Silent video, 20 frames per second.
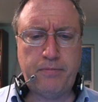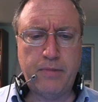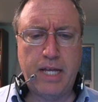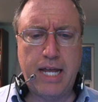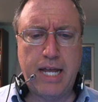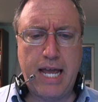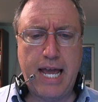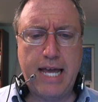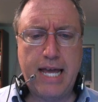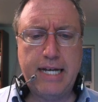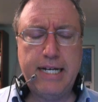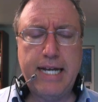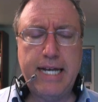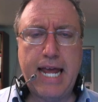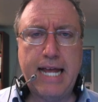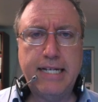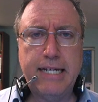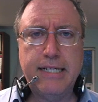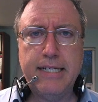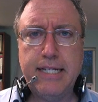And an
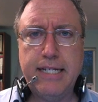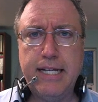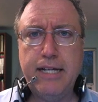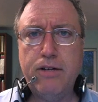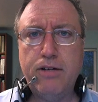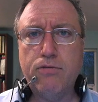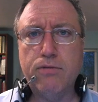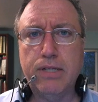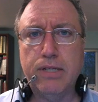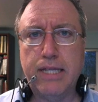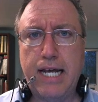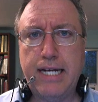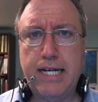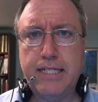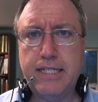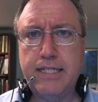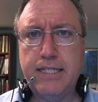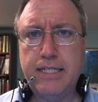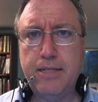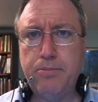entity
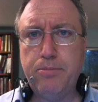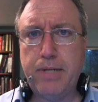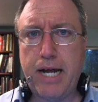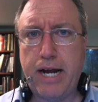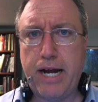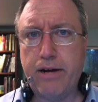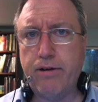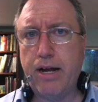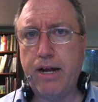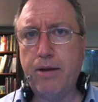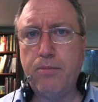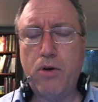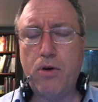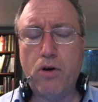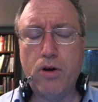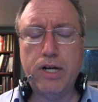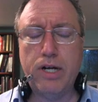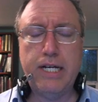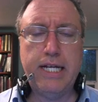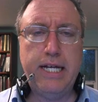relationship diagram,
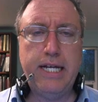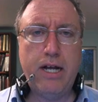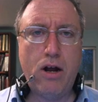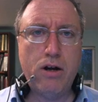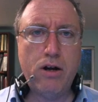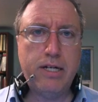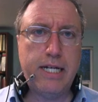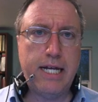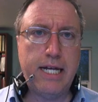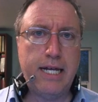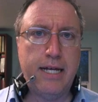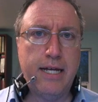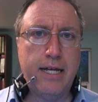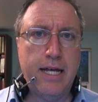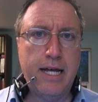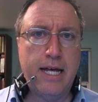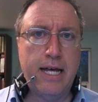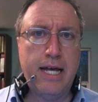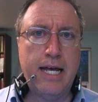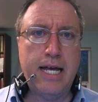or an ERD,
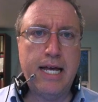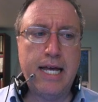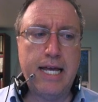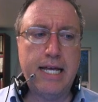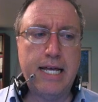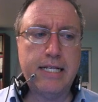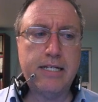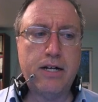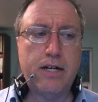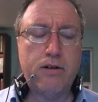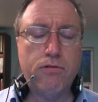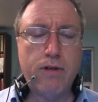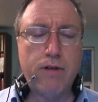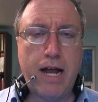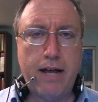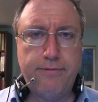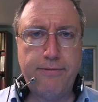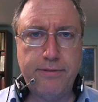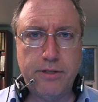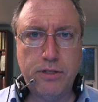is a
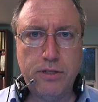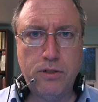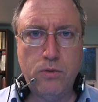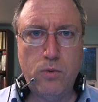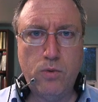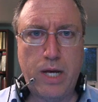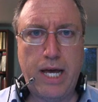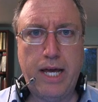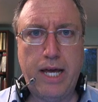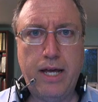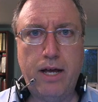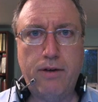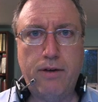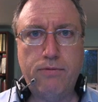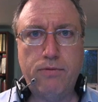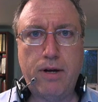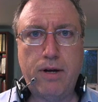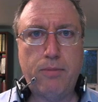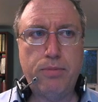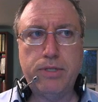graphical way
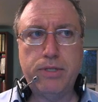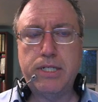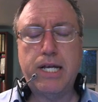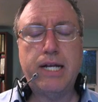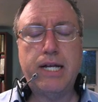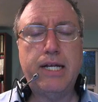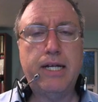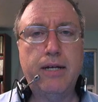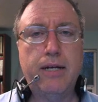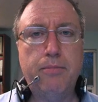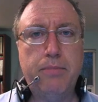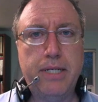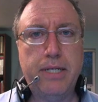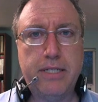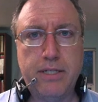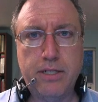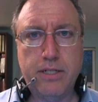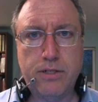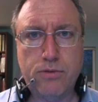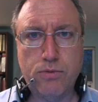of representing a
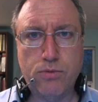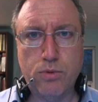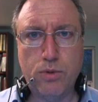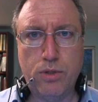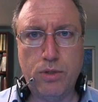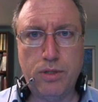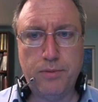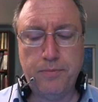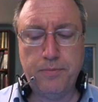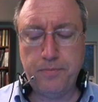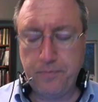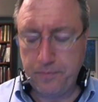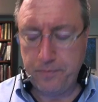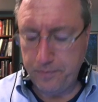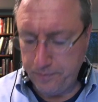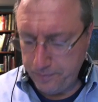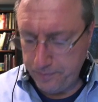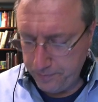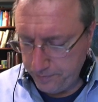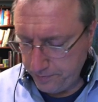business
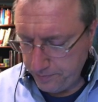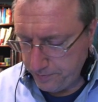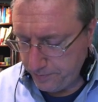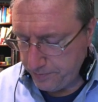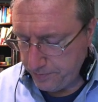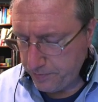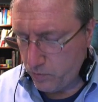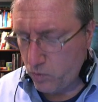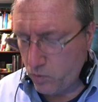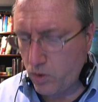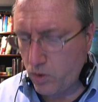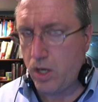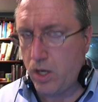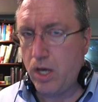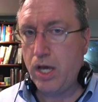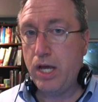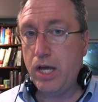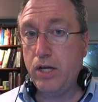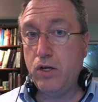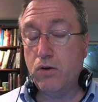rule.
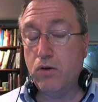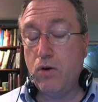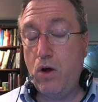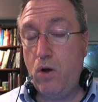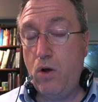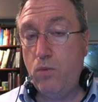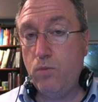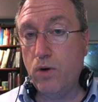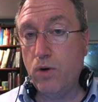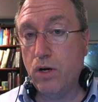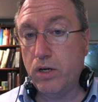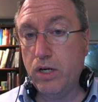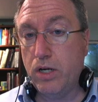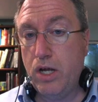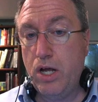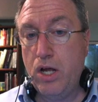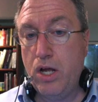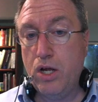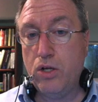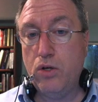In your homework,
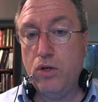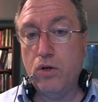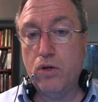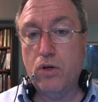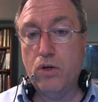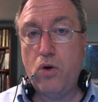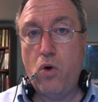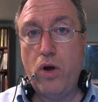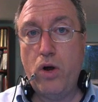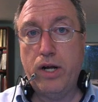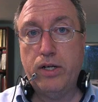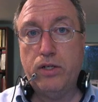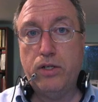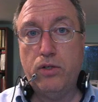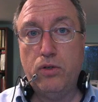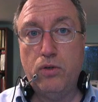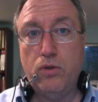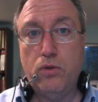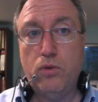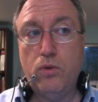you're going
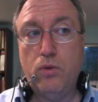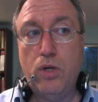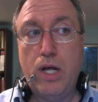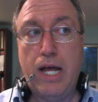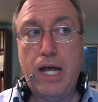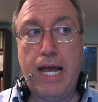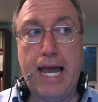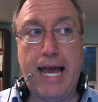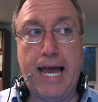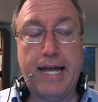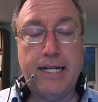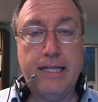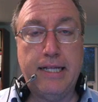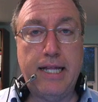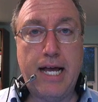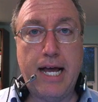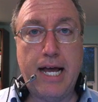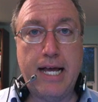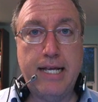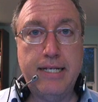to
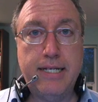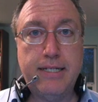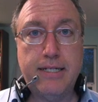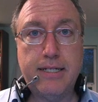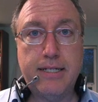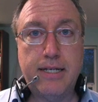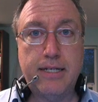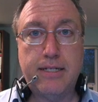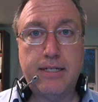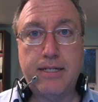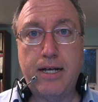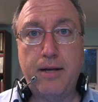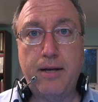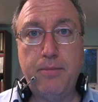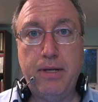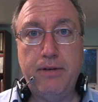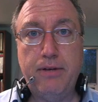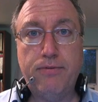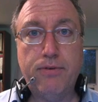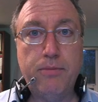analyze some
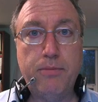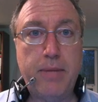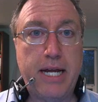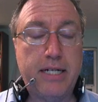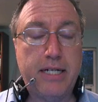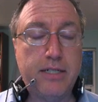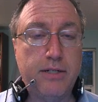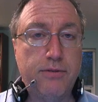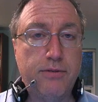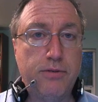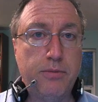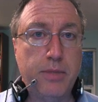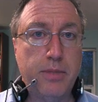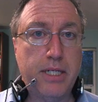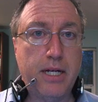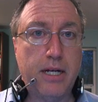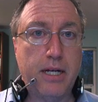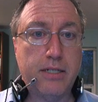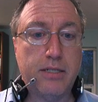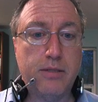information from a
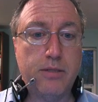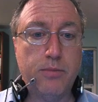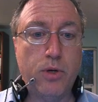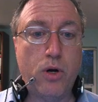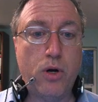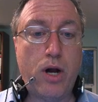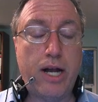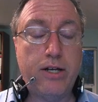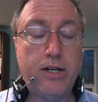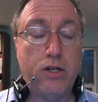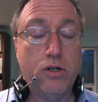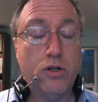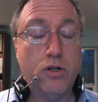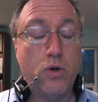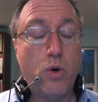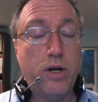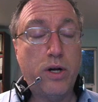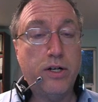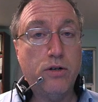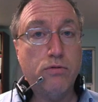customer, and you're
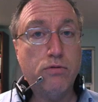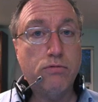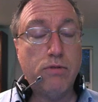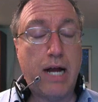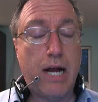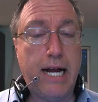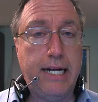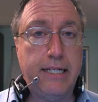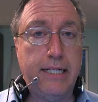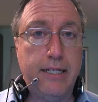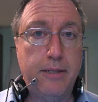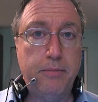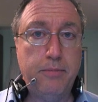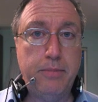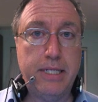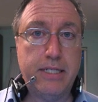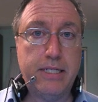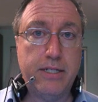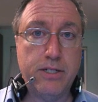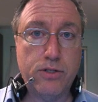going to write
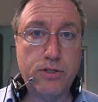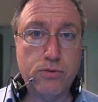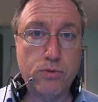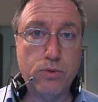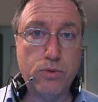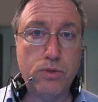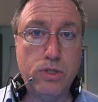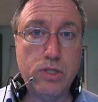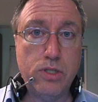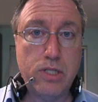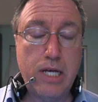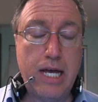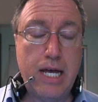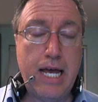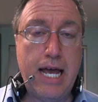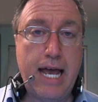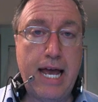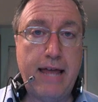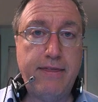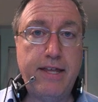business rules,
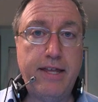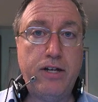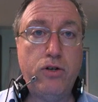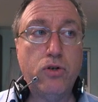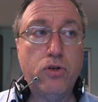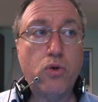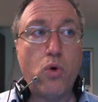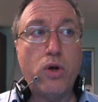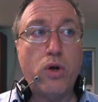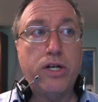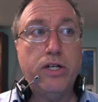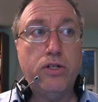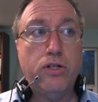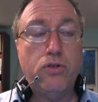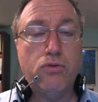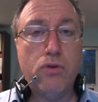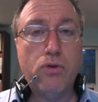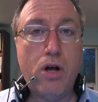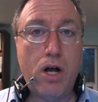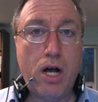and then you're going to
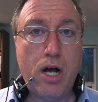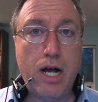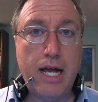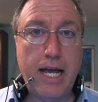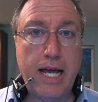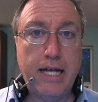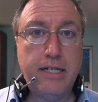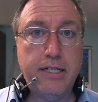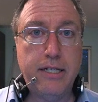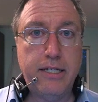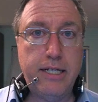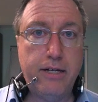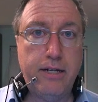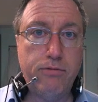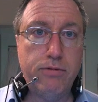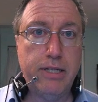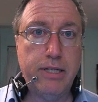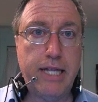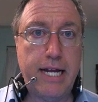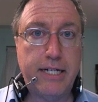draw entity
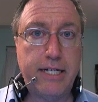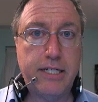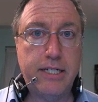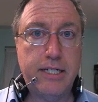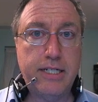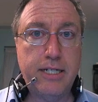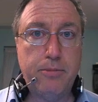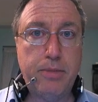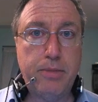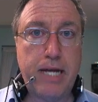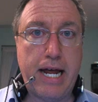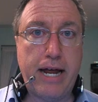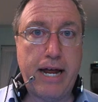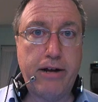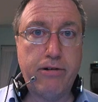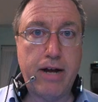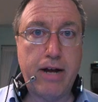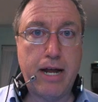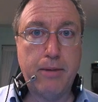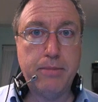relationship
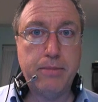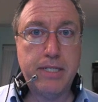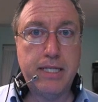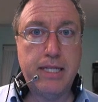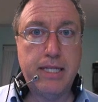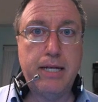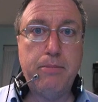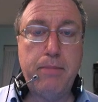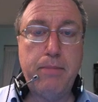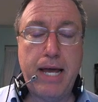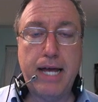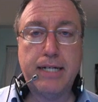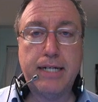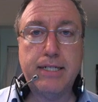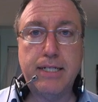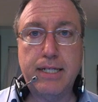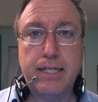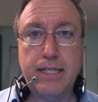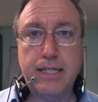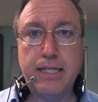diagrams that match
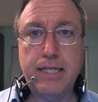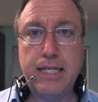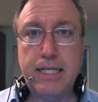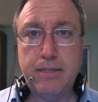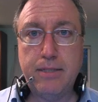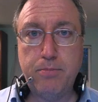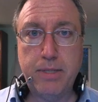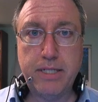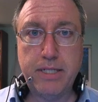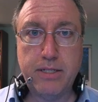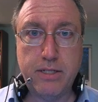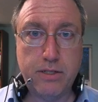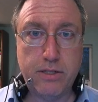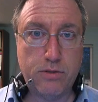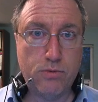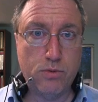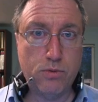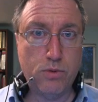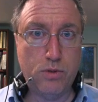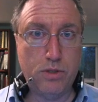these
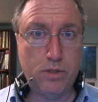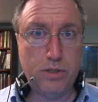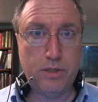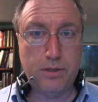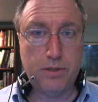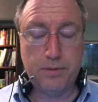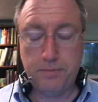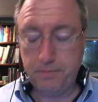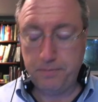business rules.